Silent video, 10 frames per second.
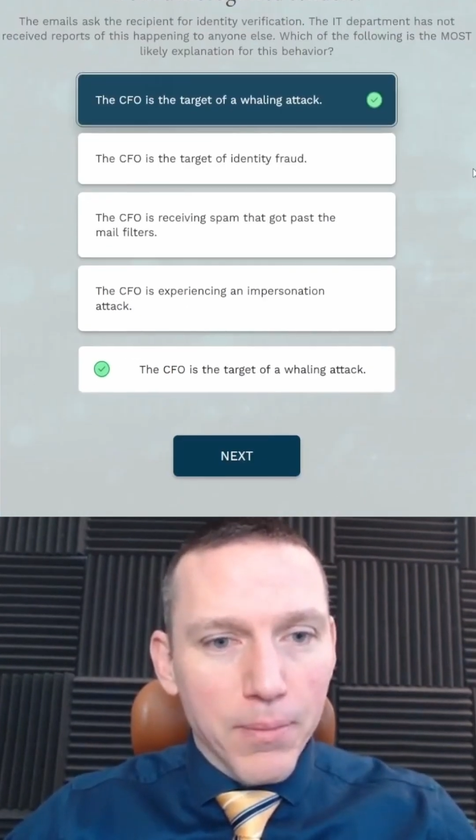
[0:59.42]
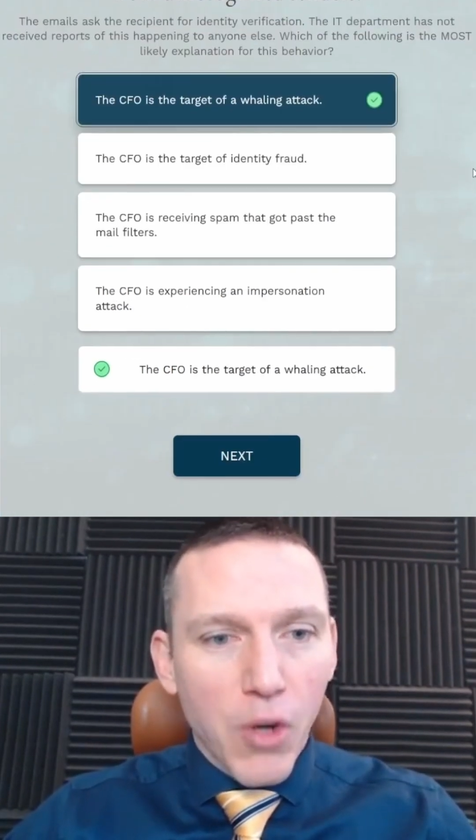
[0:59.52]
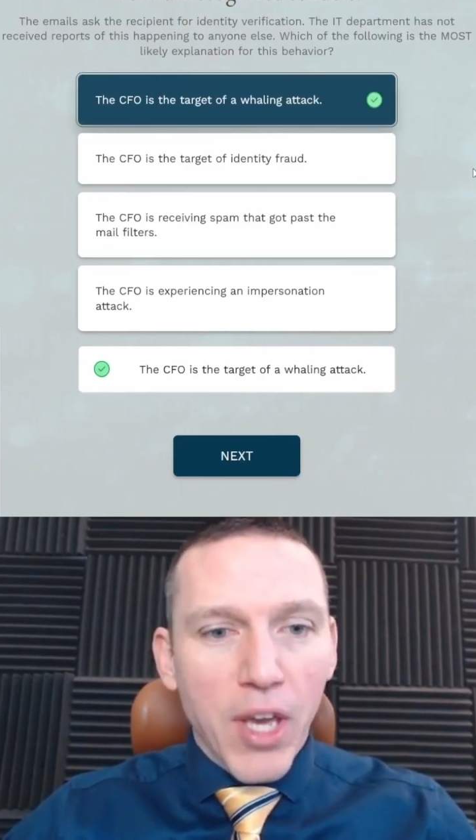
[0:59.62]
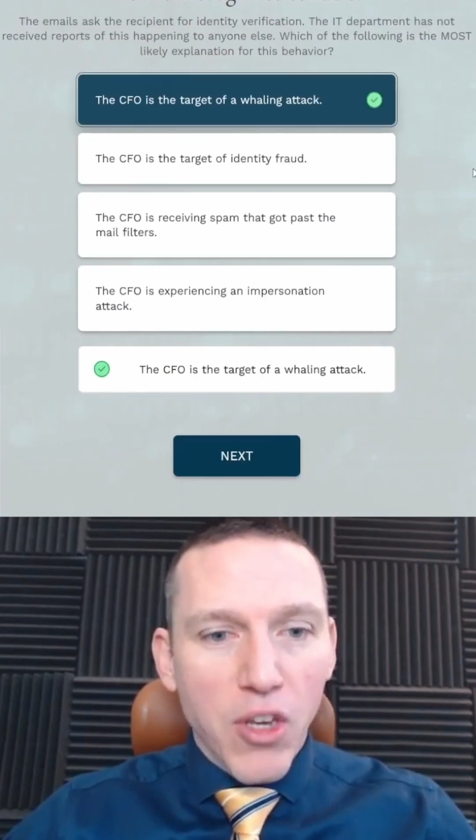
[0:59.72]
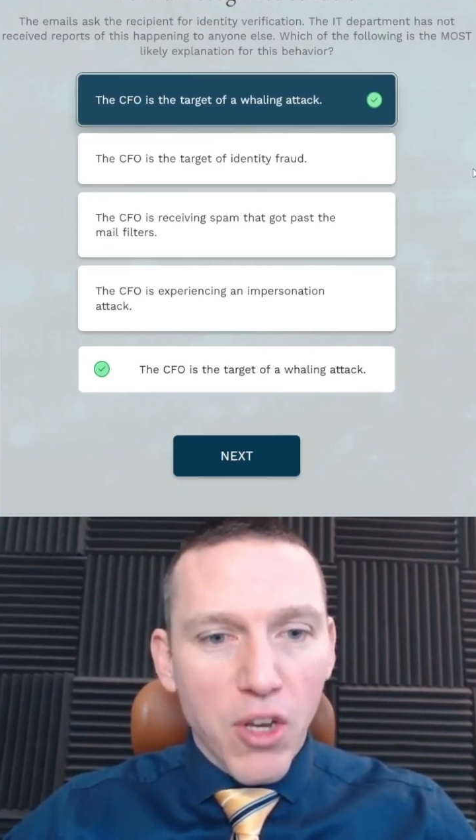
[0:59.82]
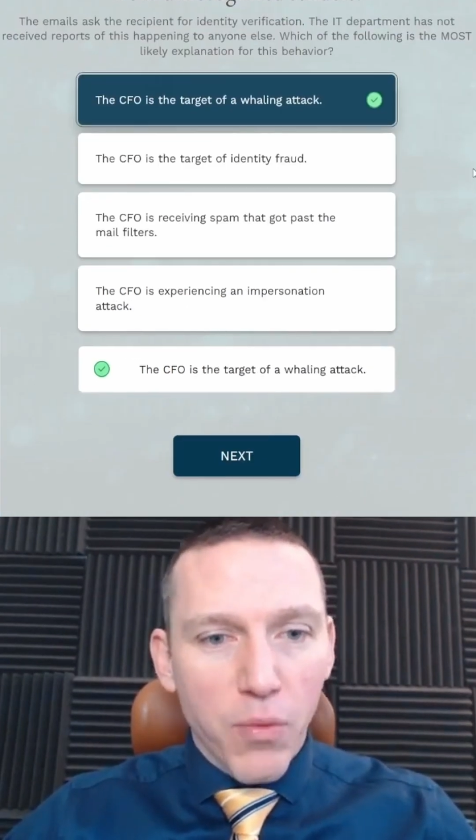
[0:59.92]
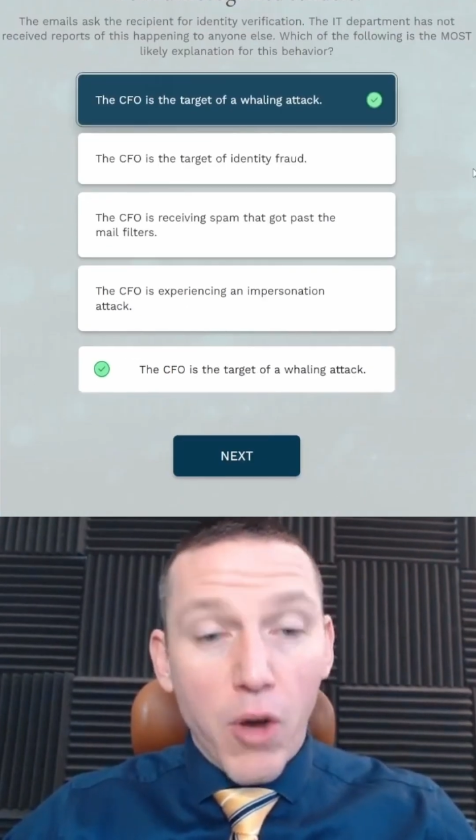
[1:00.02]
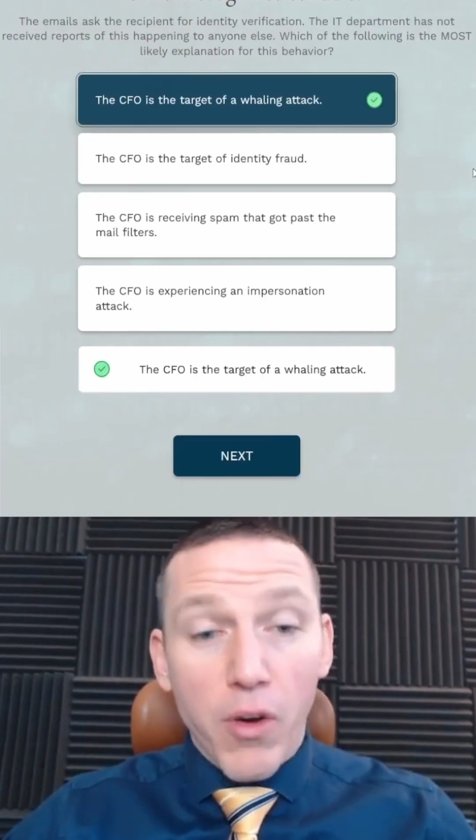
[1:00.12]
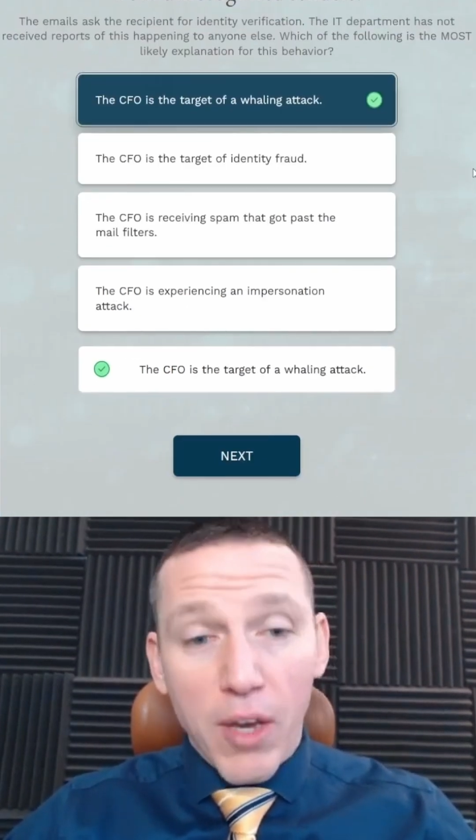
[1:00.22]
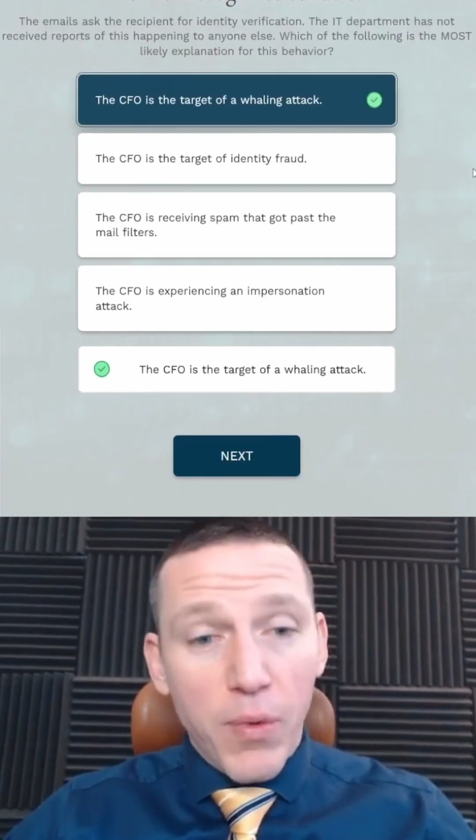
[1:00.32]
Okay, good.
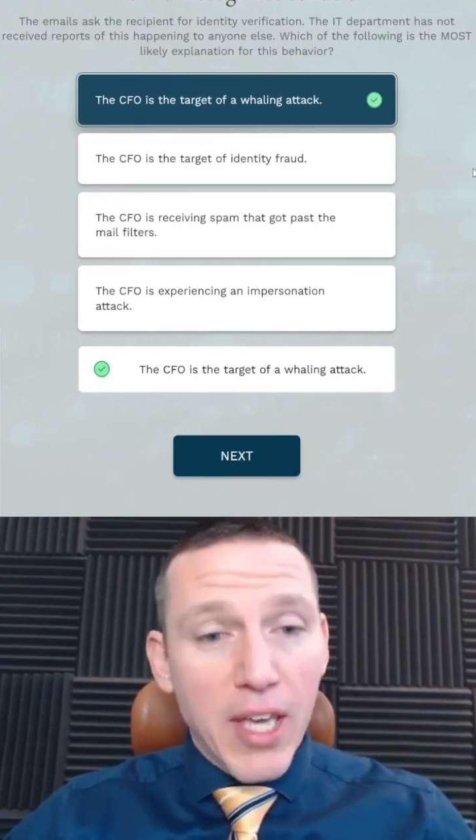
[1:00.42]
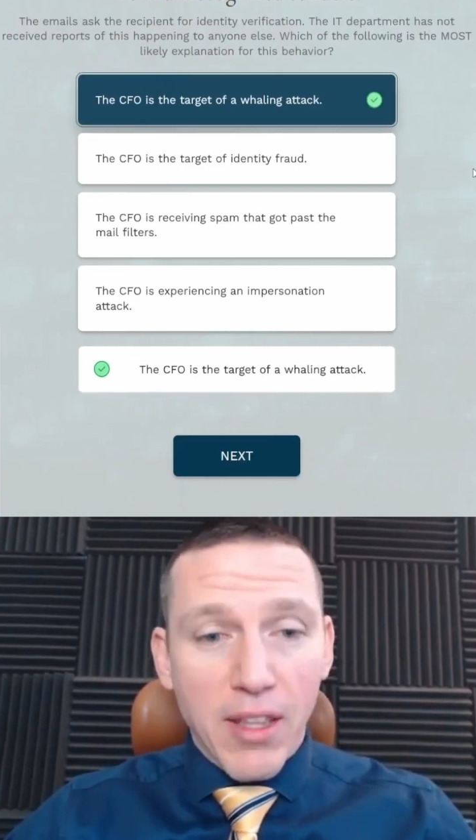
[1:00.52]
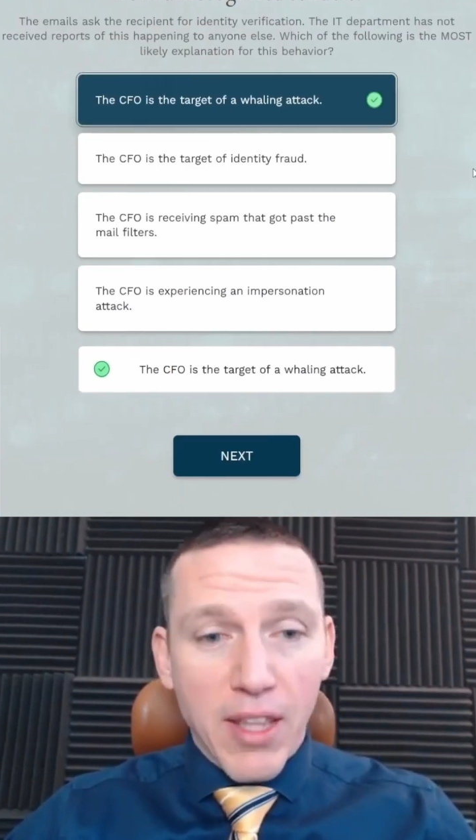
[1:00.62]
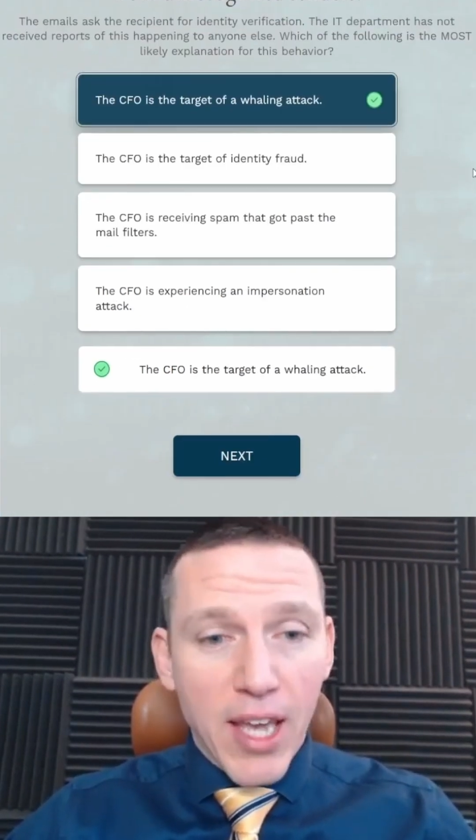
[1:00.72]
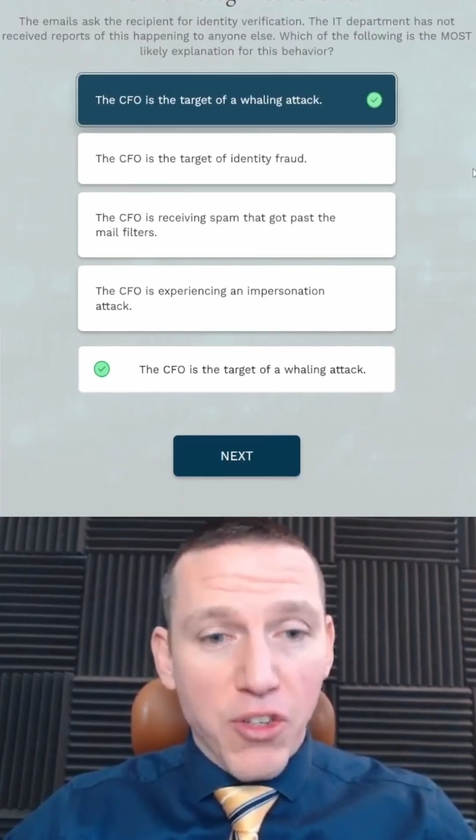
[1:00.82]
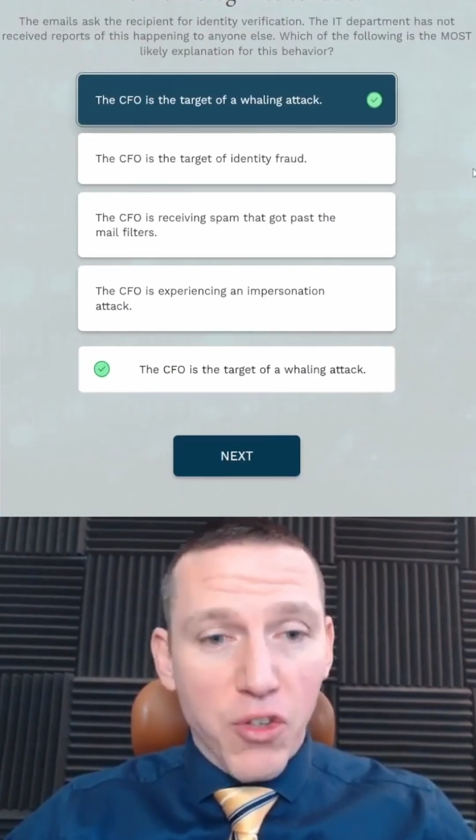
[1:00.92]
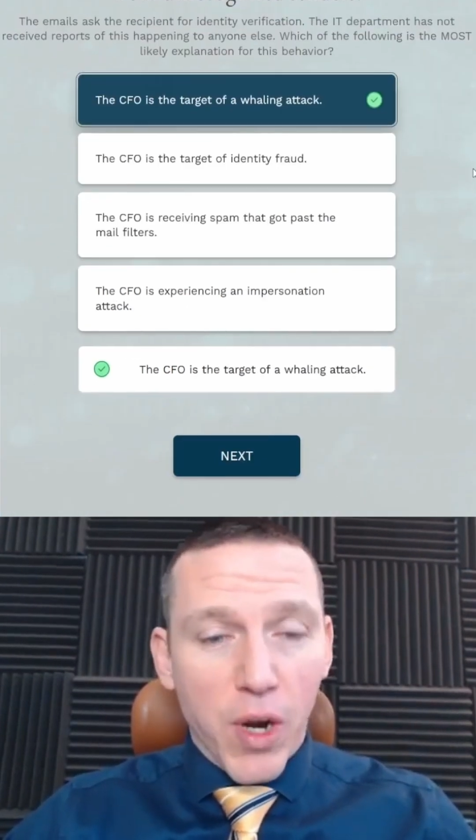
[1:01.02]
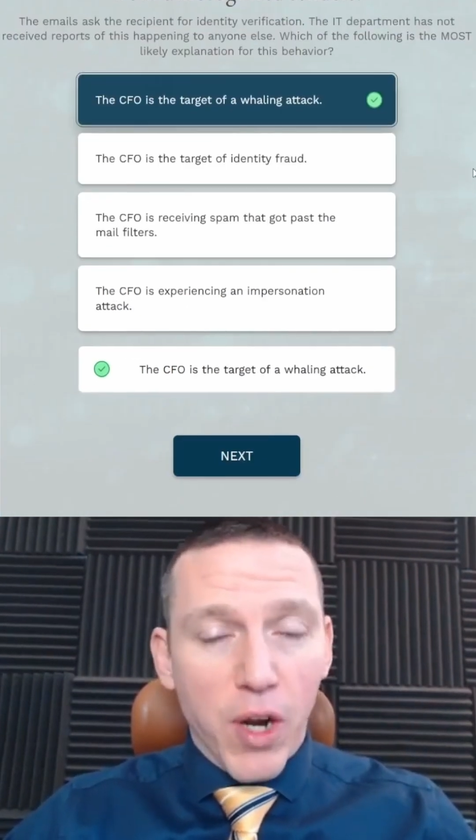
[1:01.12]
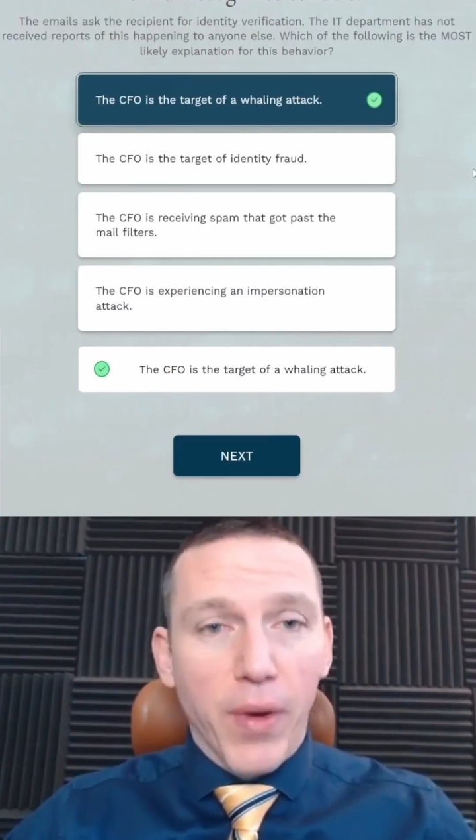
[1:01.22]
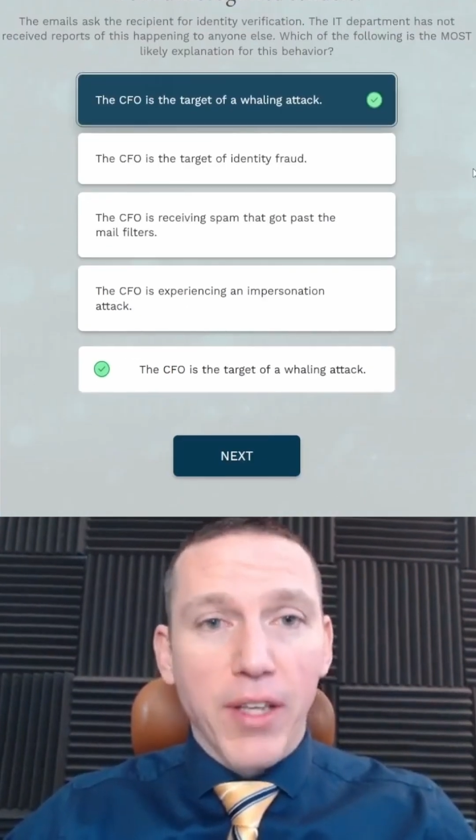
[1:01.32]
Okay, we get the answers
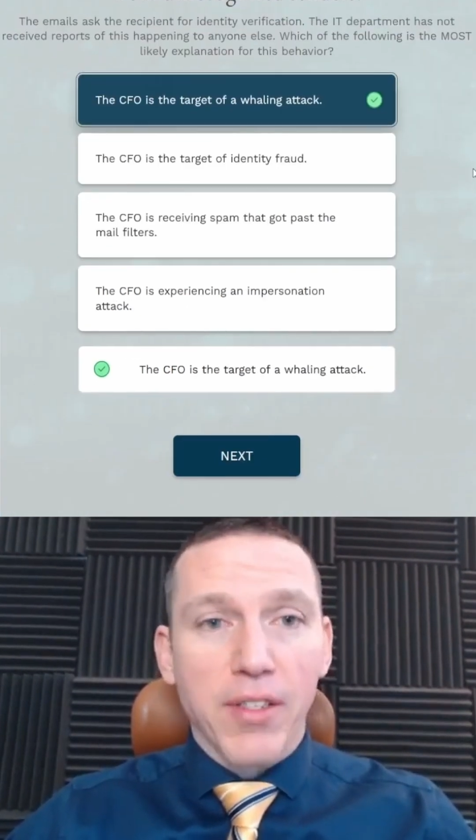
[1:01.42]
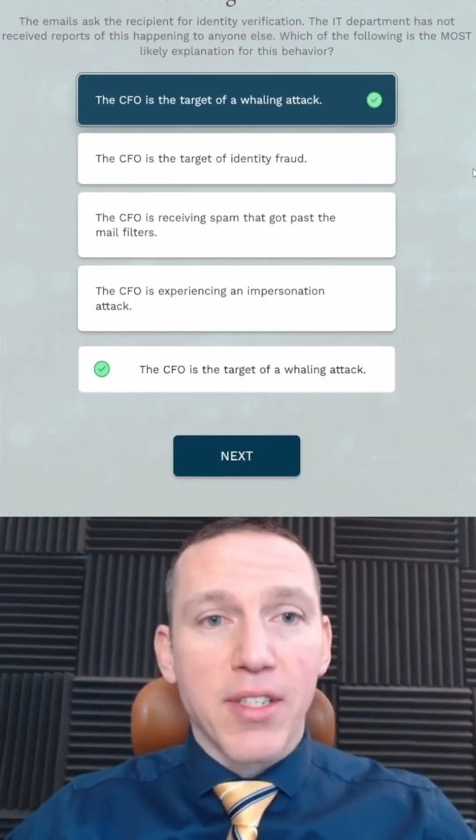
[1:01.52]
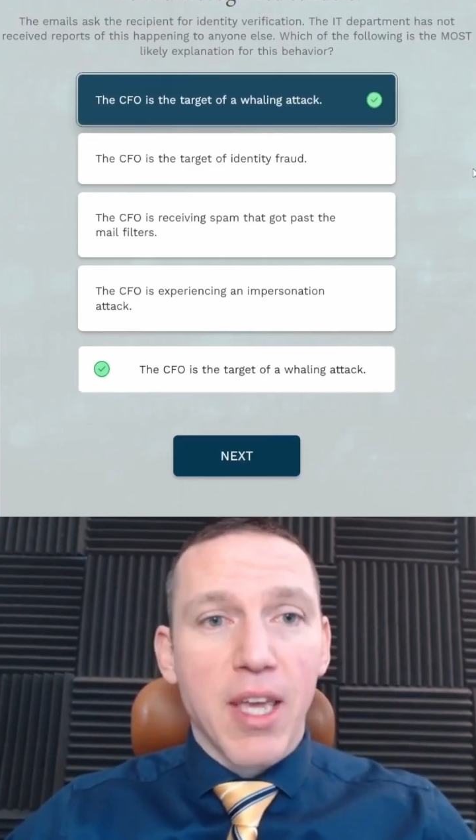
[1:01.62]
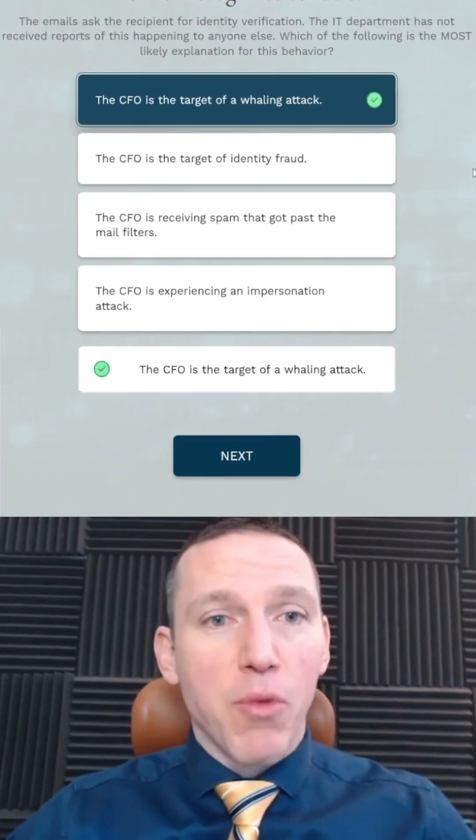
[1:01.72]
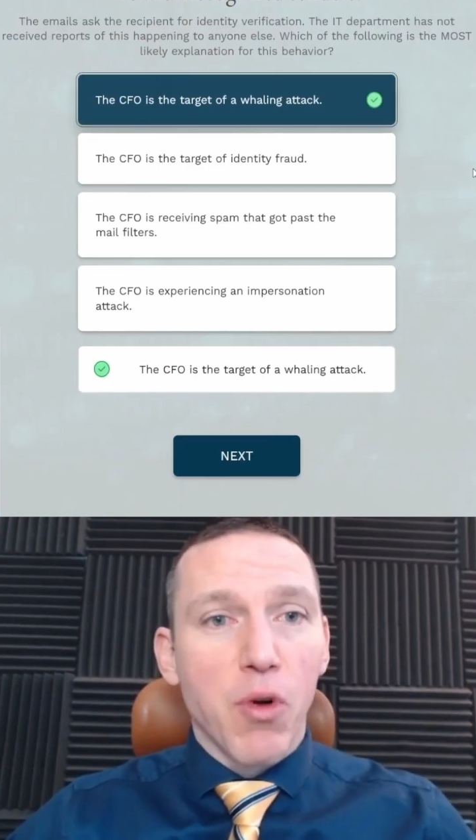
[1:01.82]
right away. So let's keep